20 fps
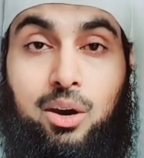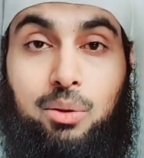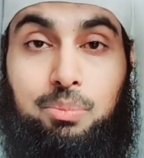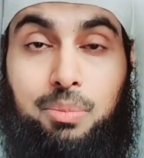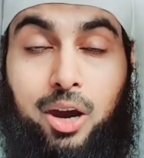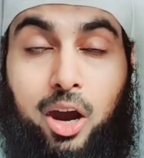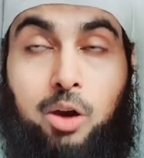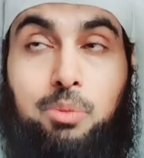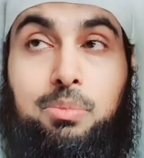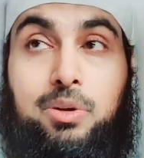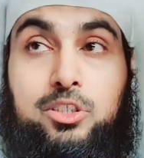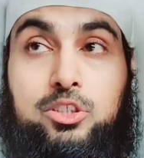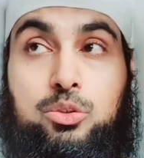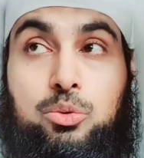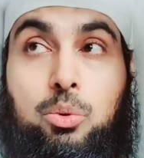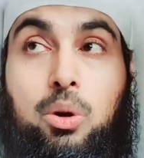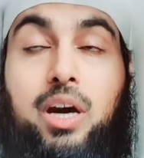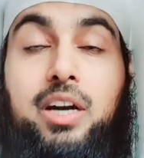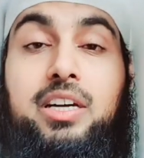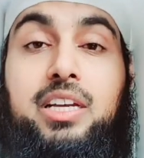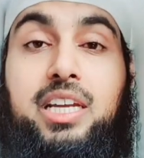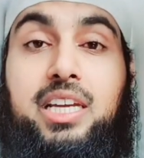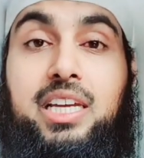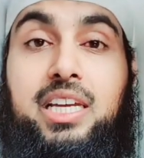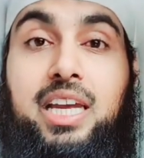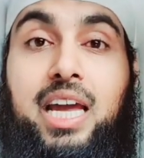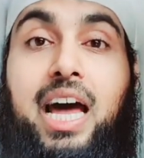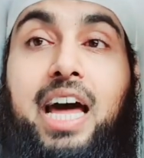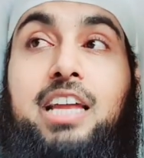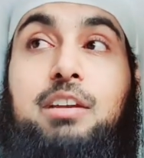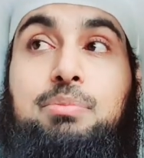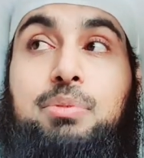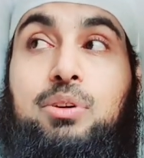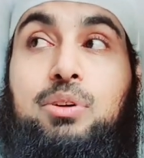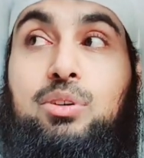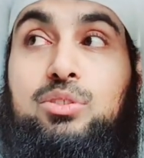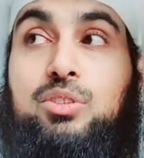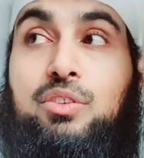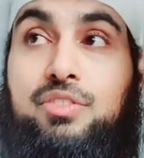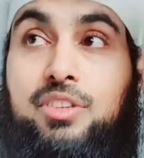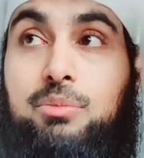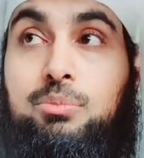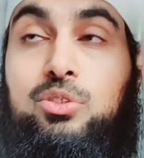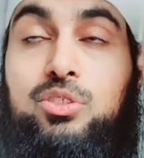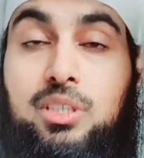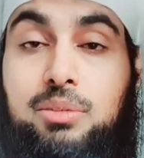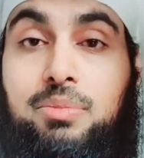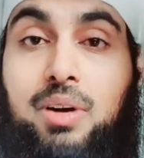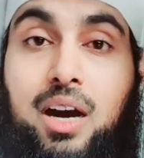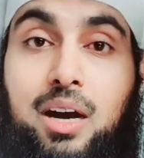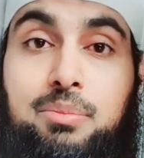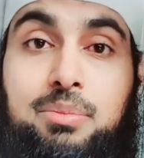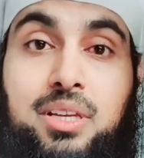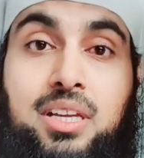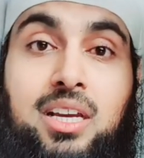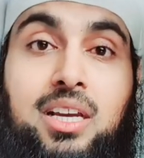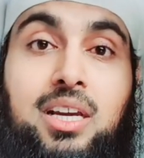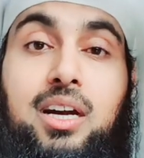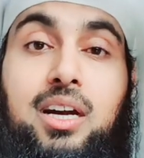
much worry he had because of the Muslim army